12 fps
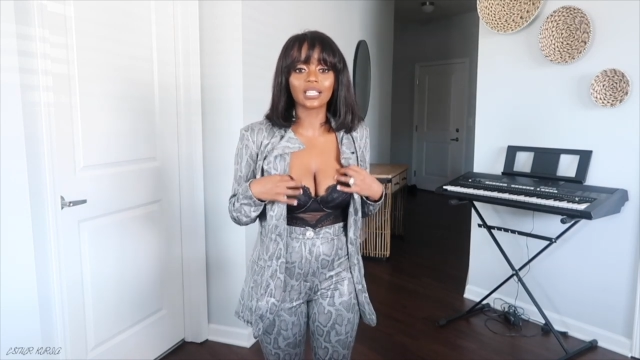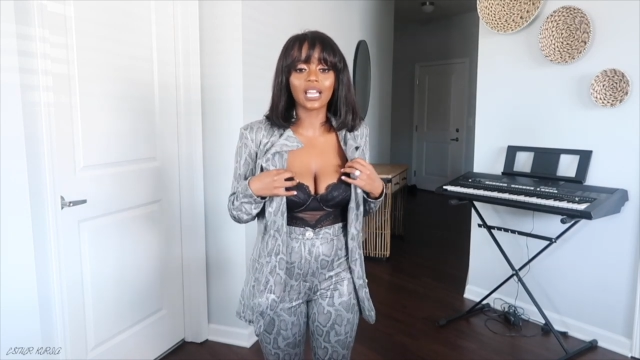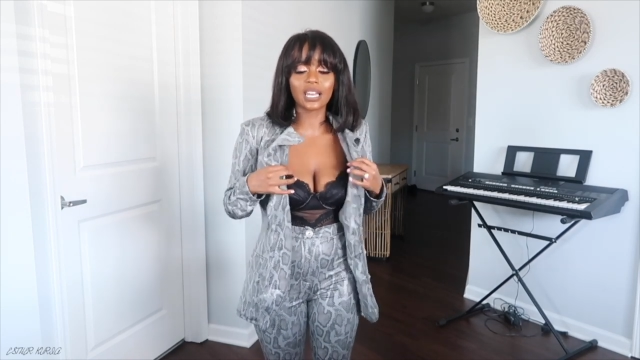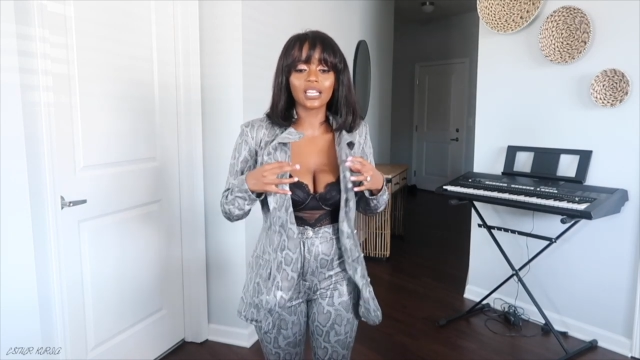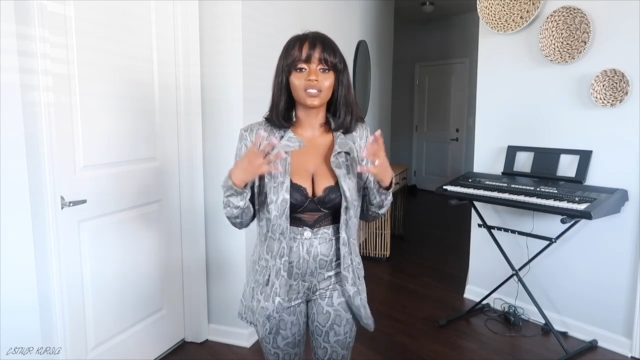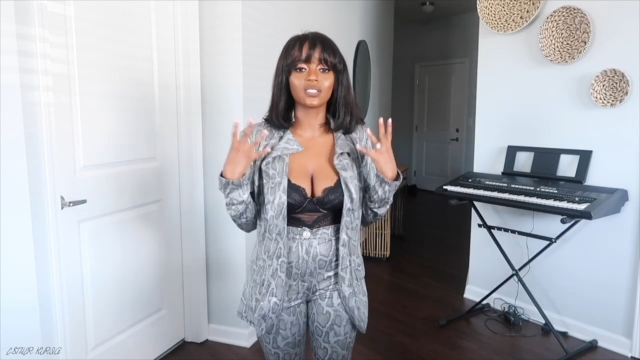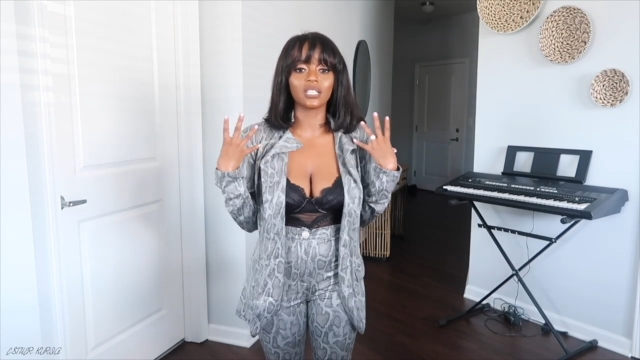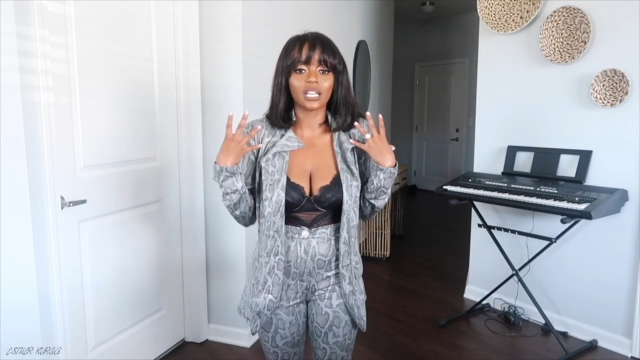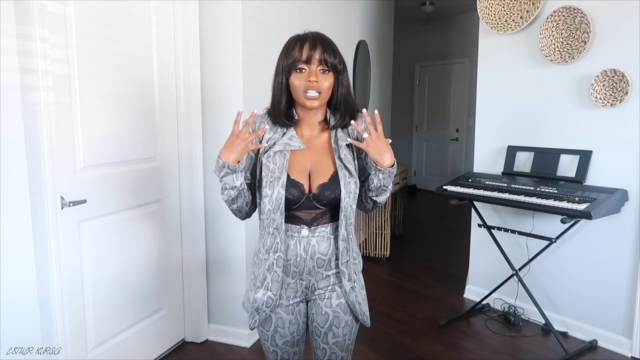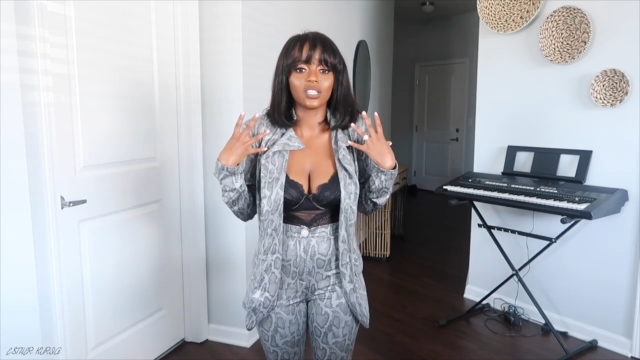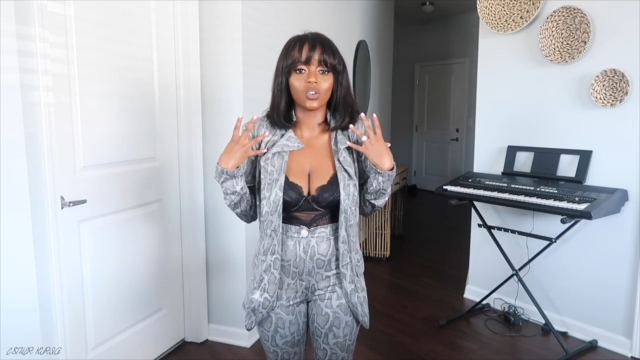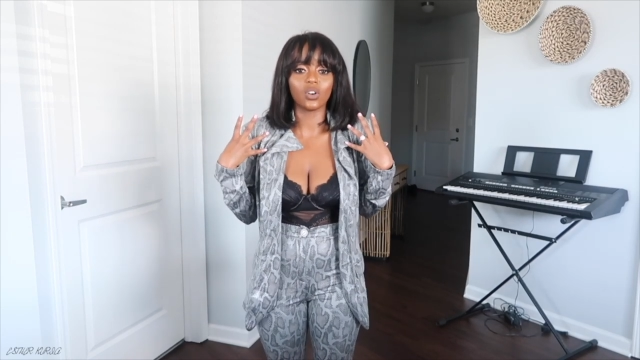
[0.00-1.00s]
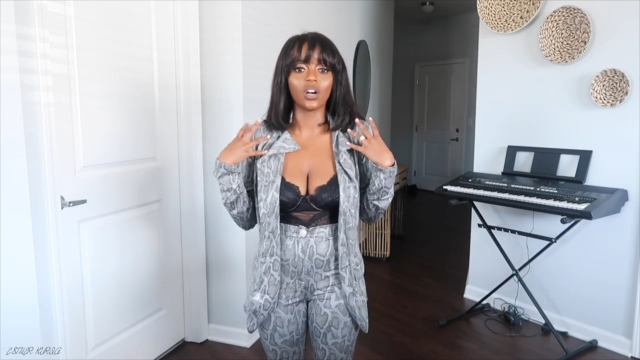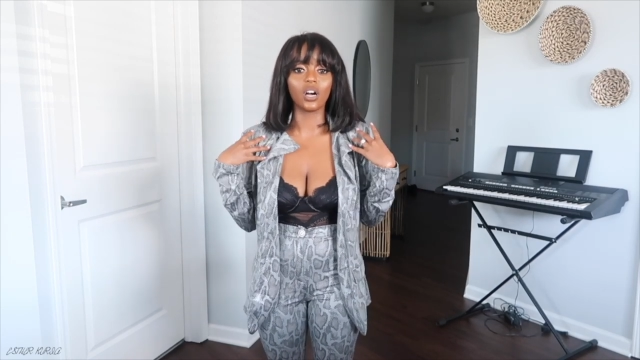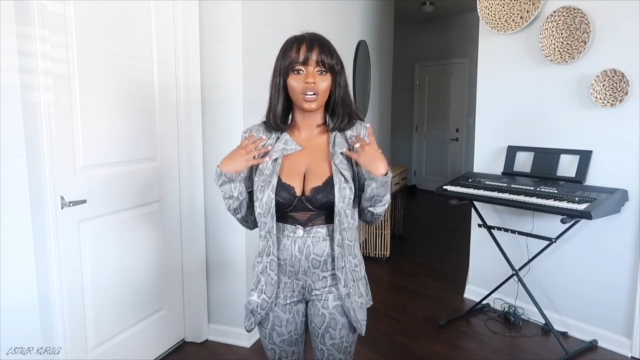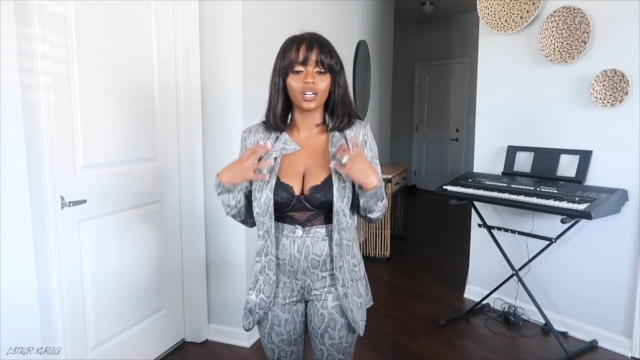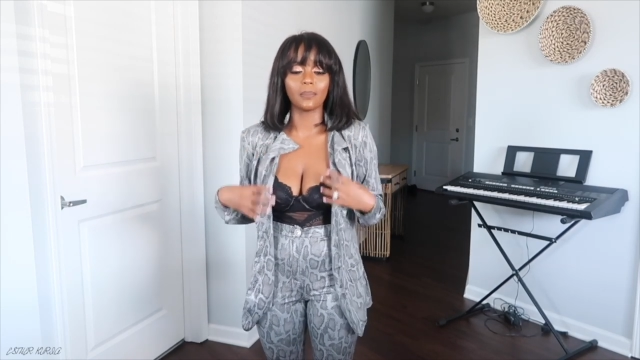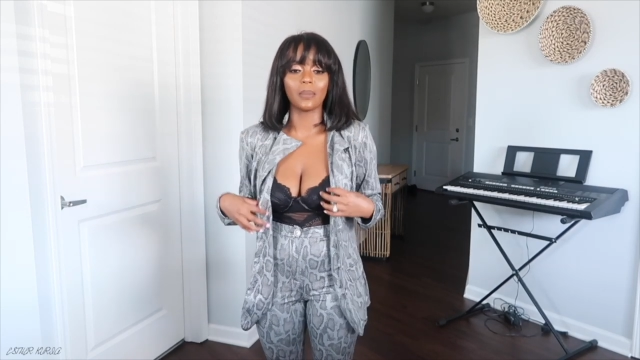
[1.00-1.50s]
It kind of gives it like a little
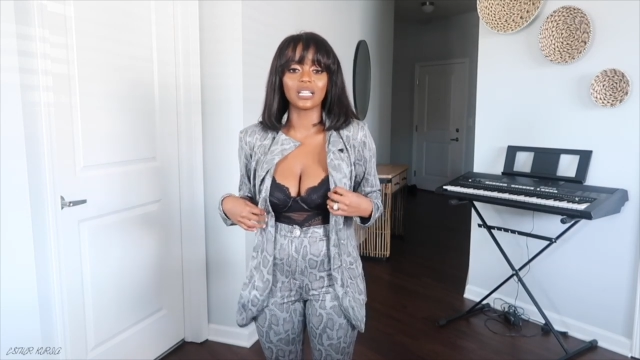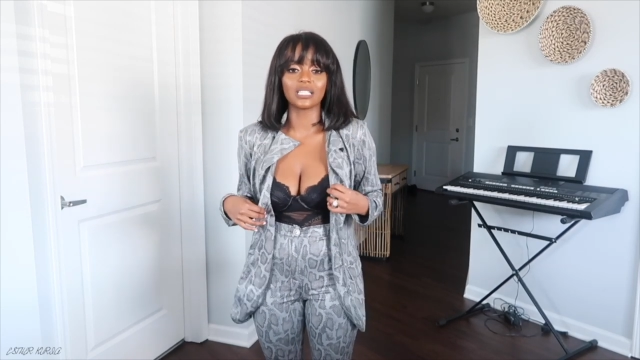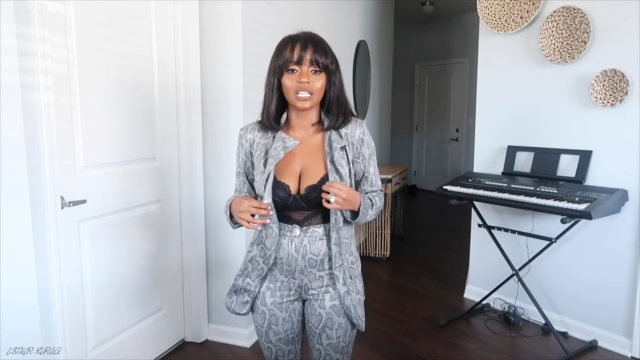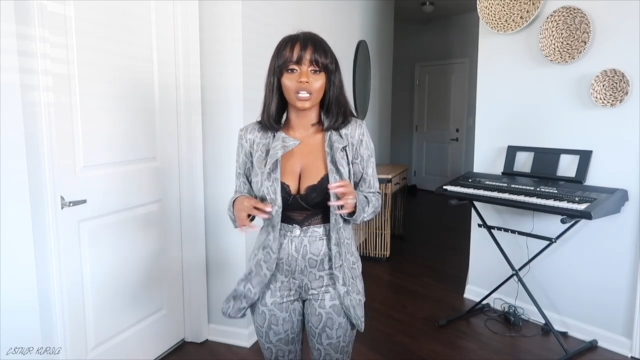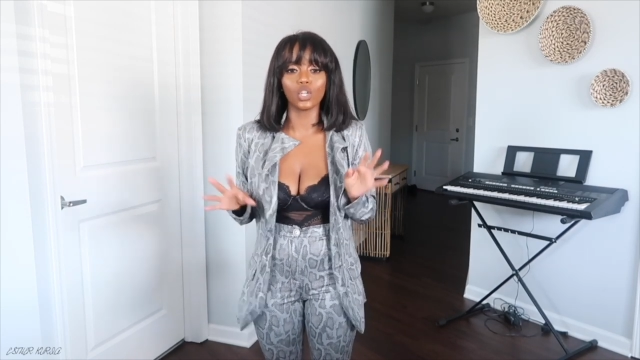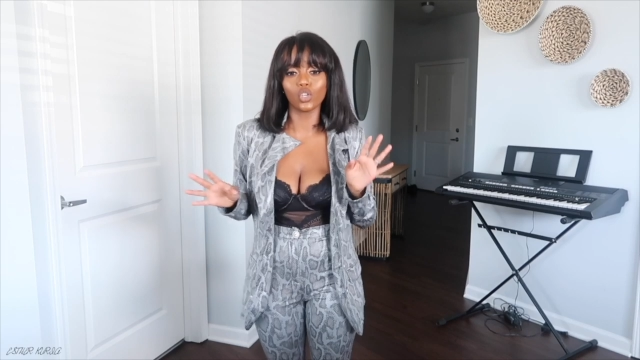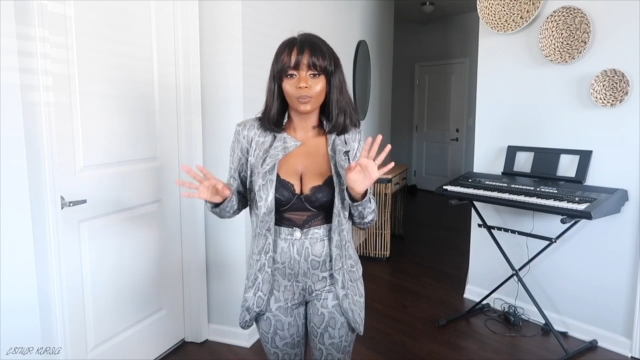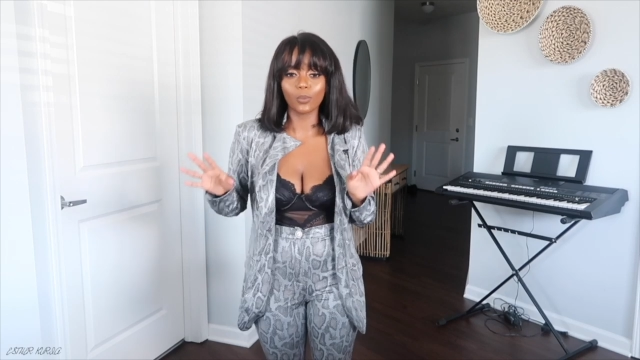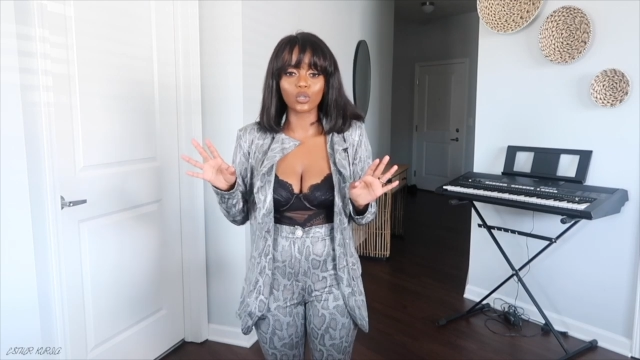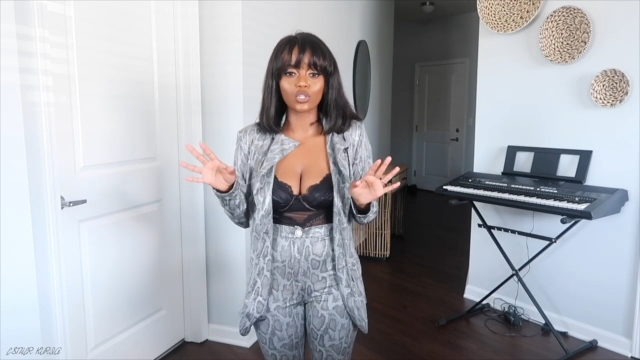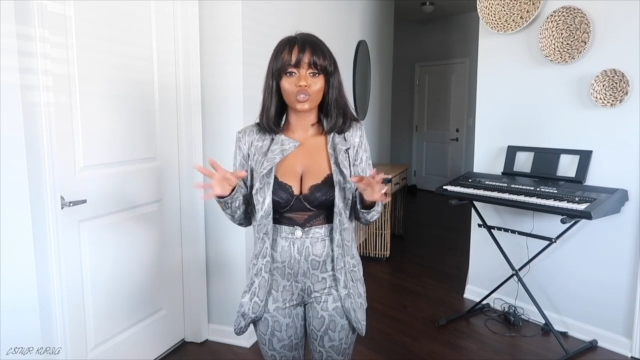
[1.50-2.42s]
it makes it a little more